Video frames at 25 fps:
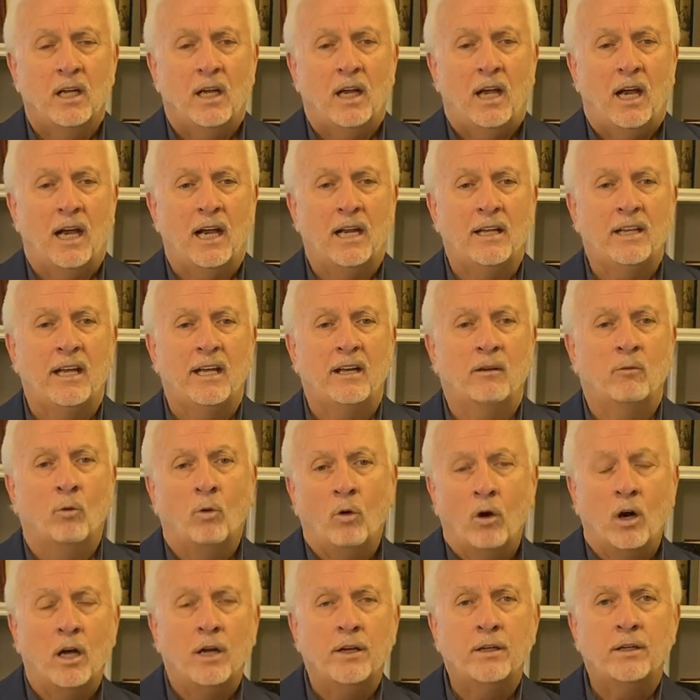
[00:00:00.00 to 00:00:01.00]
And then
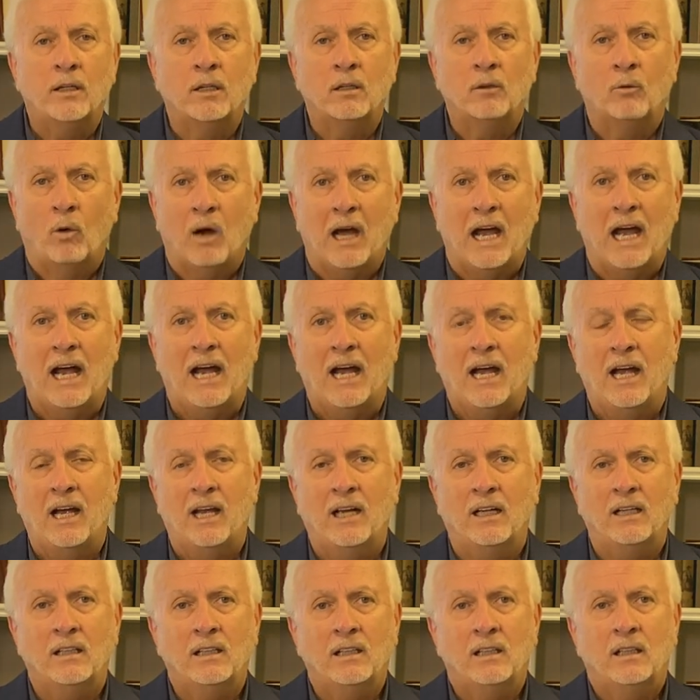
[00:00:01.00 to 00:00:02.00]
wonder
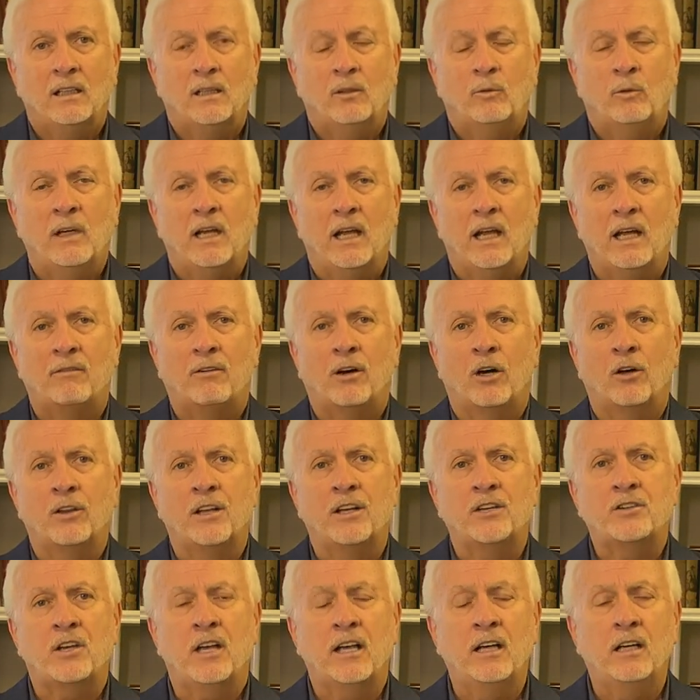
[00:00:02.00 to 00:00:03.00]
why we have all
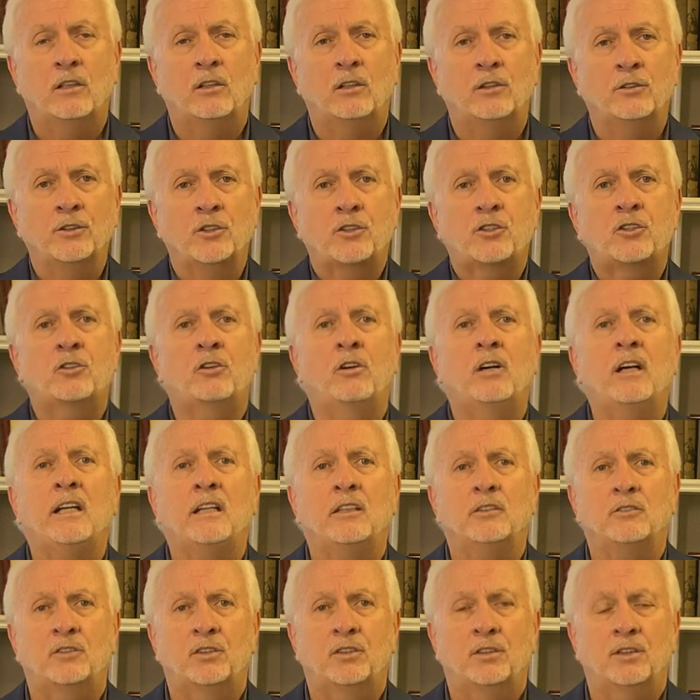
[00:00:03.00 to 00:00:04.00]
this hell on the
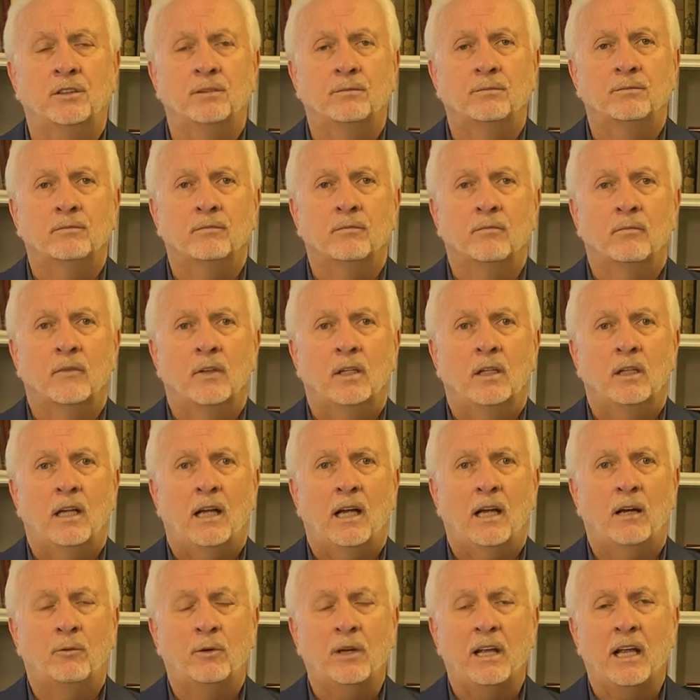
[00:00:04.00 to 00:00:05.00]
streets.
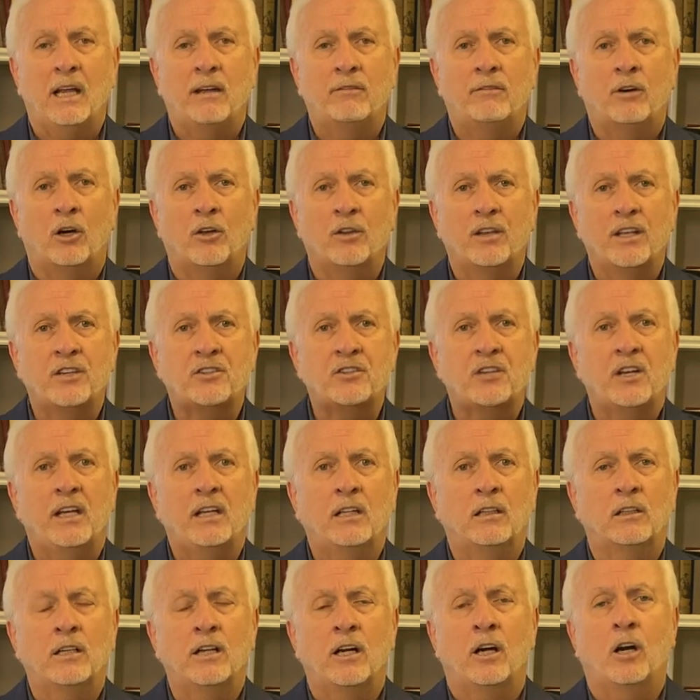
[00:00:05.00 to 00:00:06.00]
How we have all this
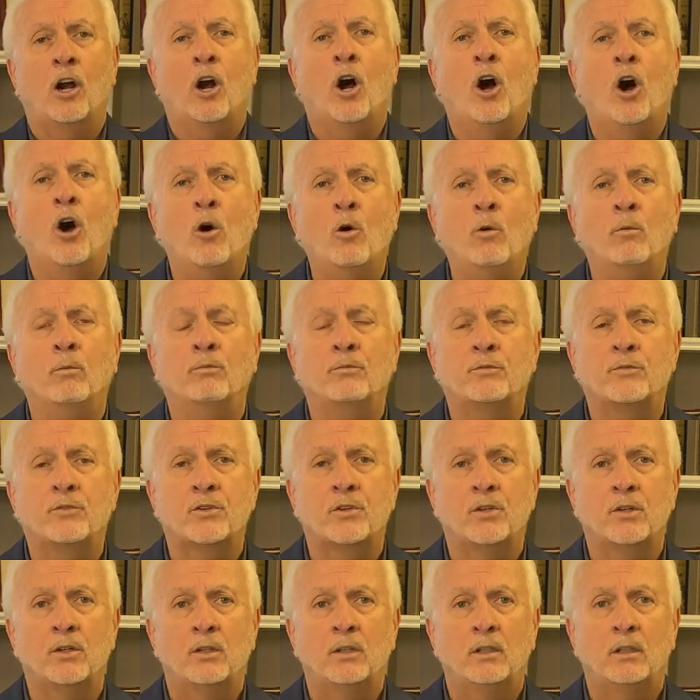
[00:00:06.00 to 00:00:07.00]
hell in our
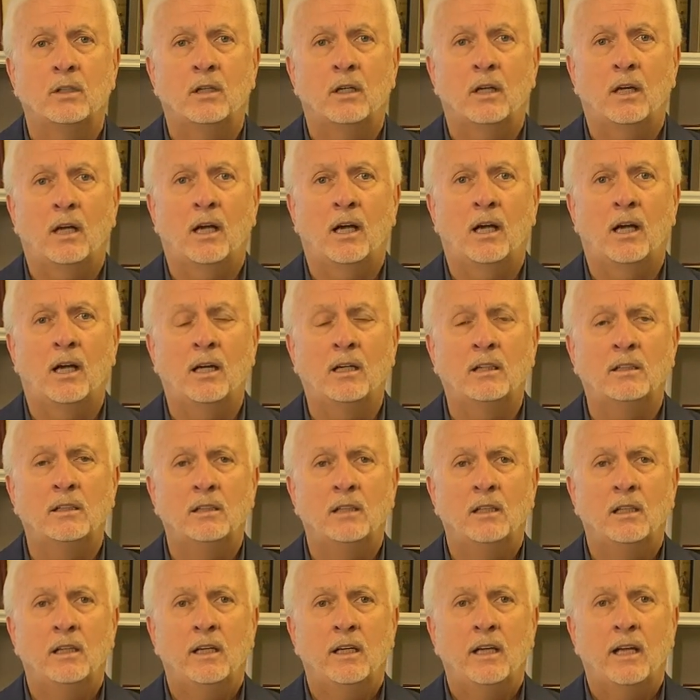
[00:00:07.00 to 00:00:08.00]
homes, huh?
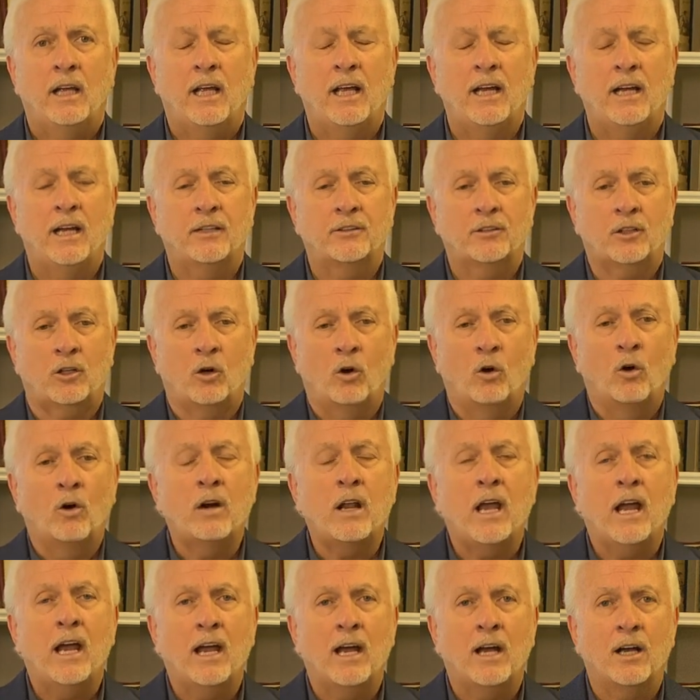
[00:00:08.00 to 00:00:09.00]
And at the
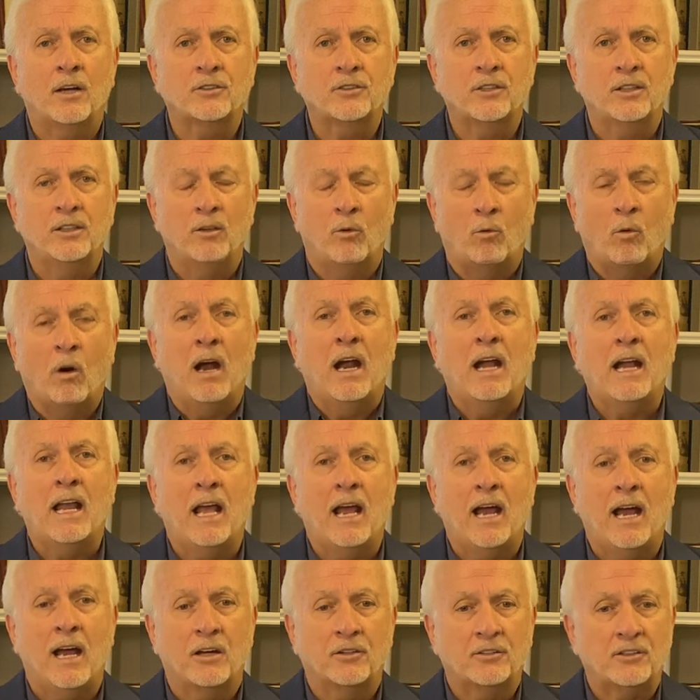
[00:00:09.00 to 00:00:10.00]
courthouse and the White
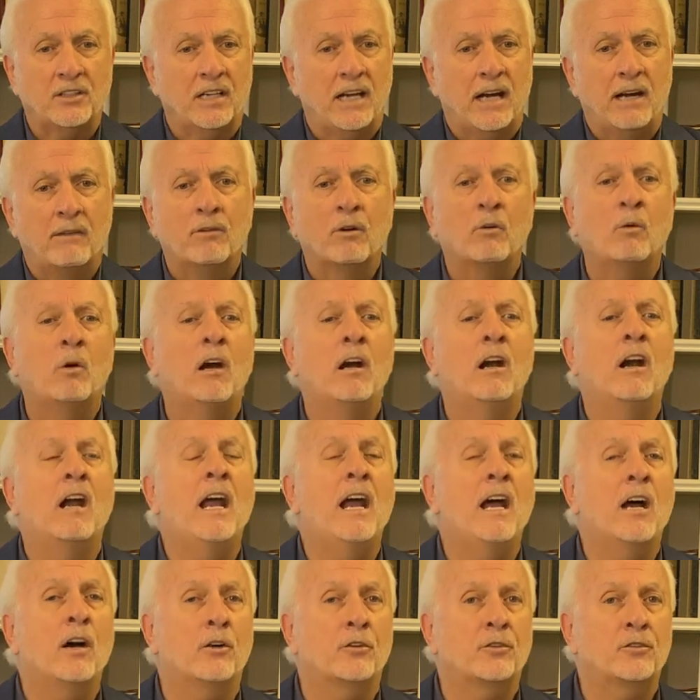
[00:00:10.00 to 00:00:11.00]
House and everywhere
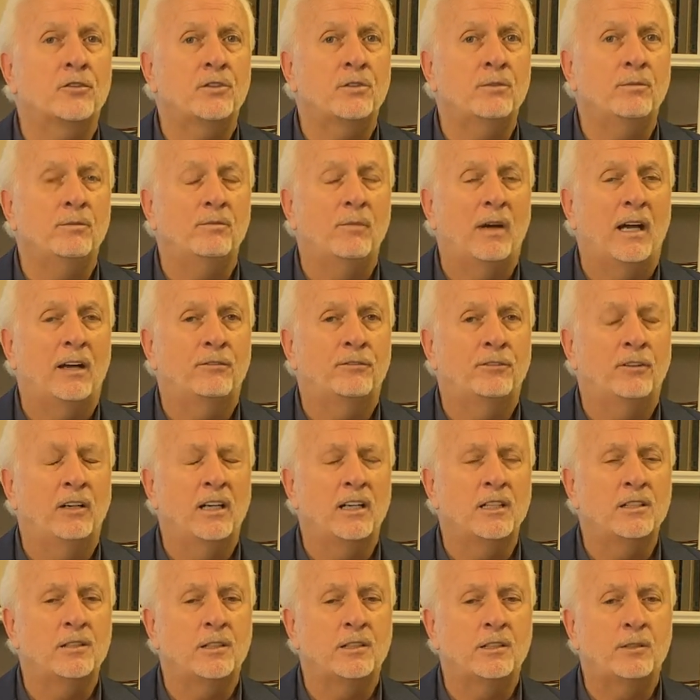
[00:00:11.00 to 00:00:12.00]
else, my
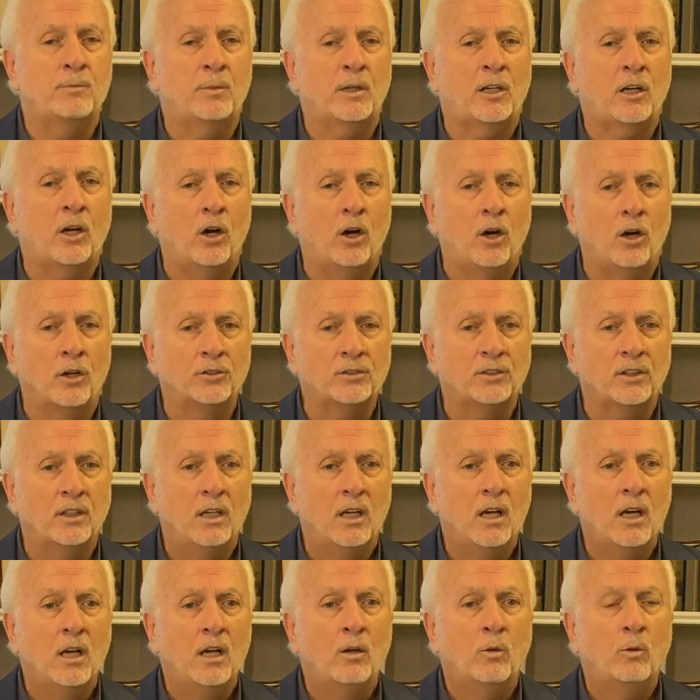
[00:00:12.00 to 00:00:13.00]
friends, is because
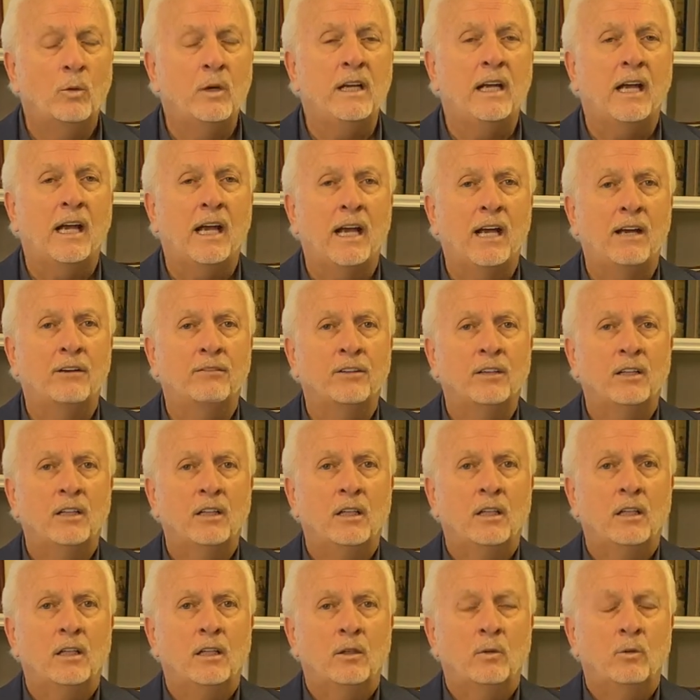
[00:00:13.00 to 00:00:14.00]
we have
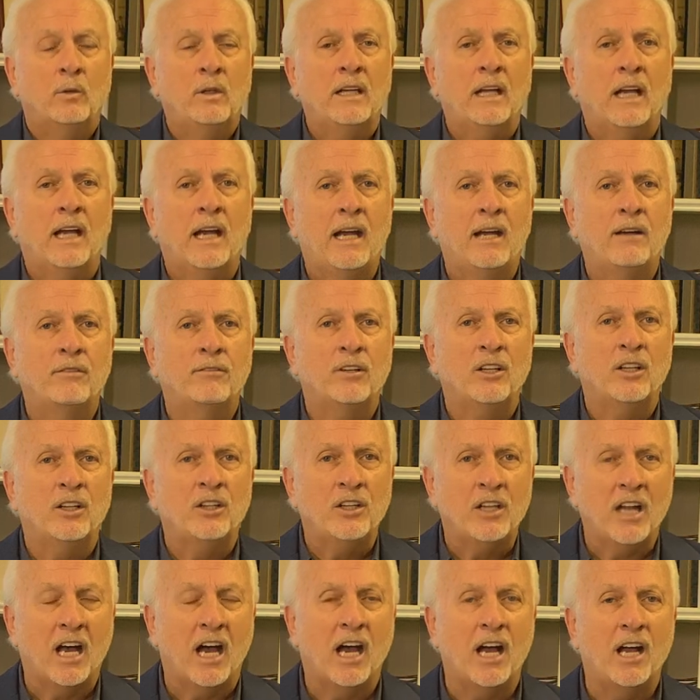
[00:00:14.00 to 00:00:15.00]

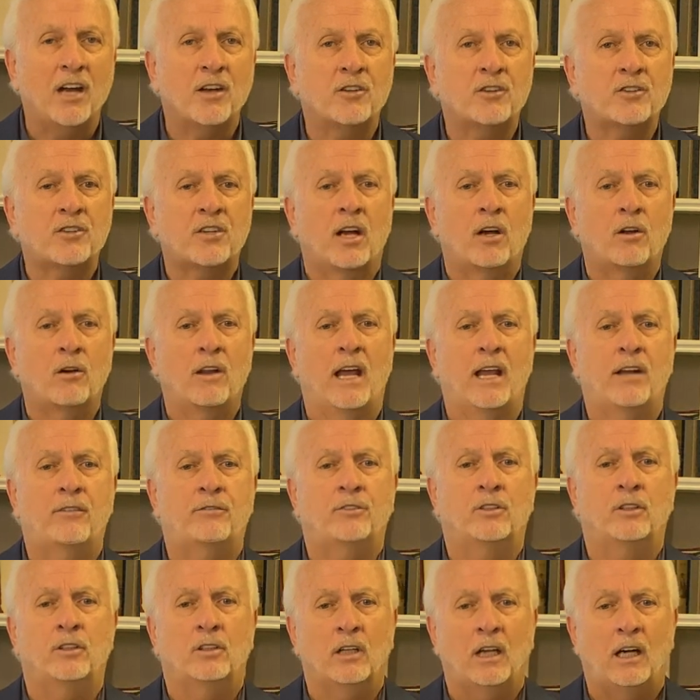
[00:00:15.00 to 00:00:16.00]
not sought
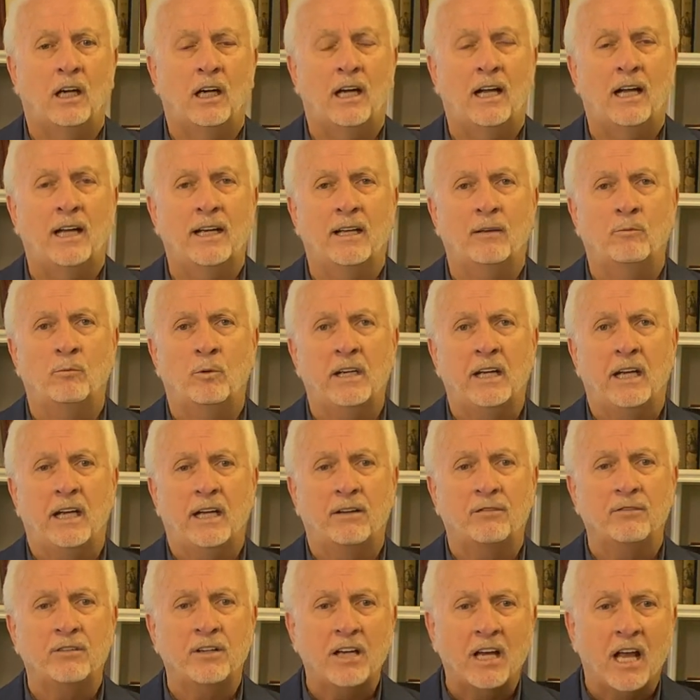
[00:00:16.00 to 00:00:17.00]
after God, and we
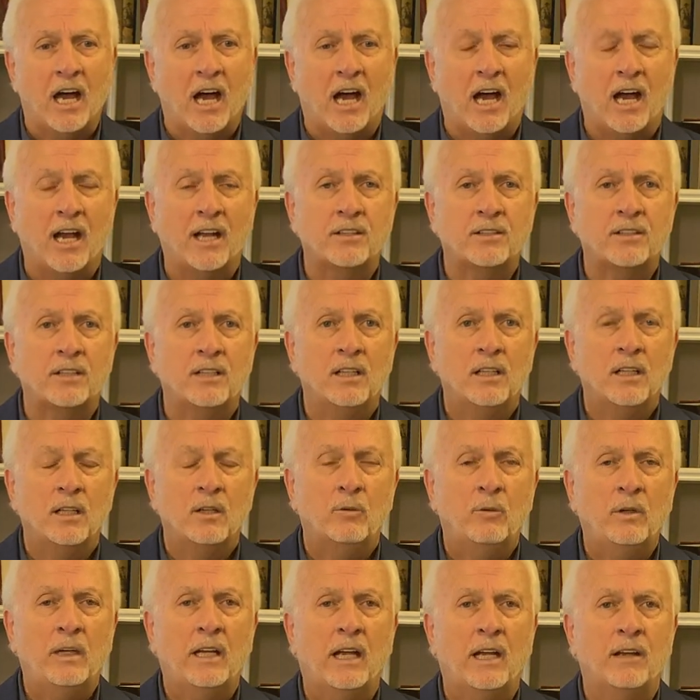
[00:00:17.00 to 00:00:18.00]
have not
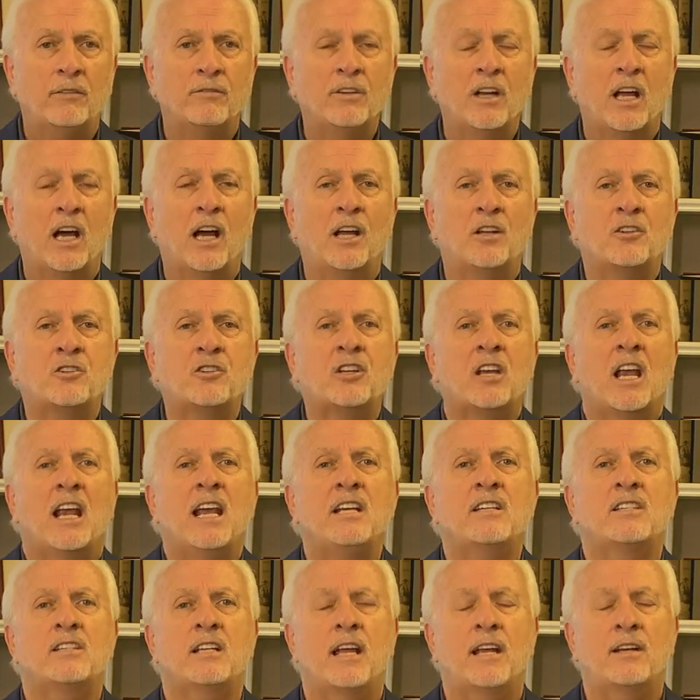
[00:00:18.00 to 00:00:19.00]

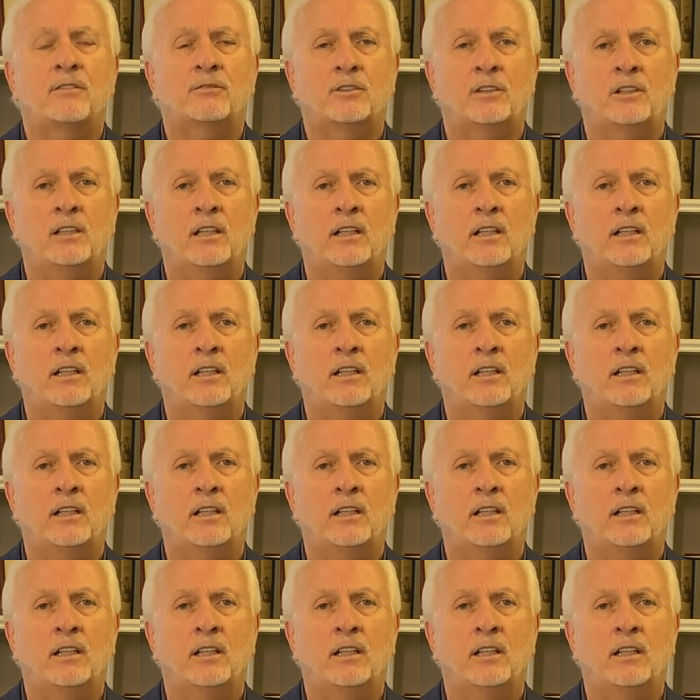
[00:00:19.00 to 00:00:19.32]
chased after